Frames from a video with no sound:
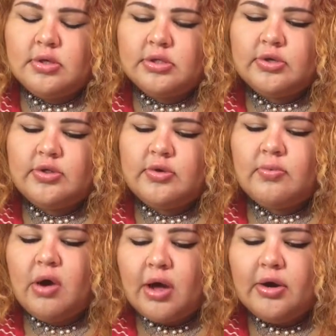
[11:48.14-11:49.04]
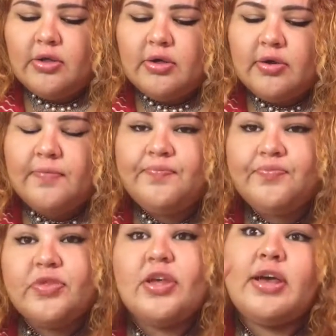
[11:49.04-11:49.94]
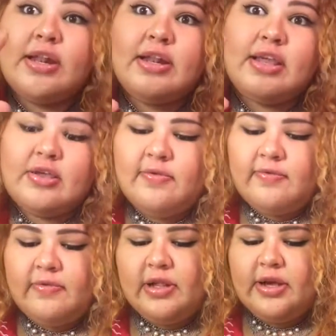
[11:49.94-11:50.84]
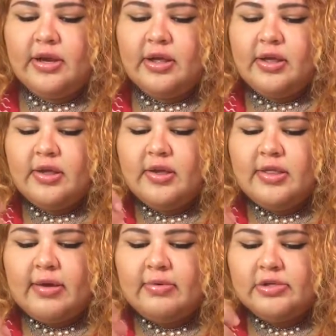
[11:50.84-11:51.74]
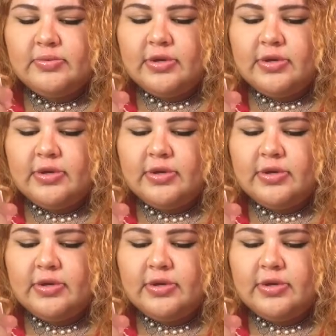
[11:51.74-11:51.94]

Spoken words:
so the water, the El Nino flood, that was